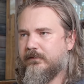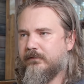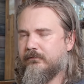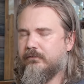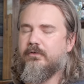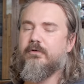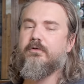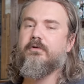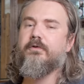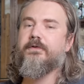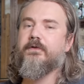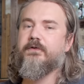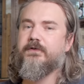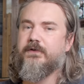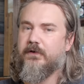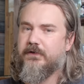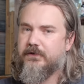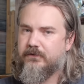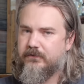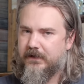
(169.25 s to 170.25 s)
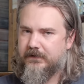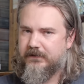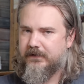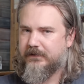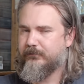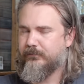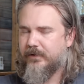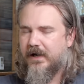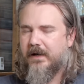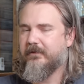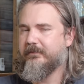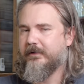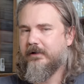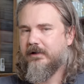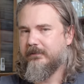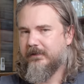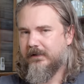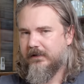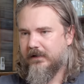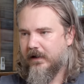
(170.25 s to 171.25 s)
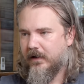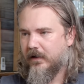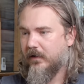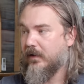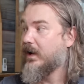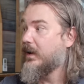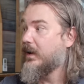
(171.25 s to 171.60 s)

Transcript: rules so strict it's probably gonna be no.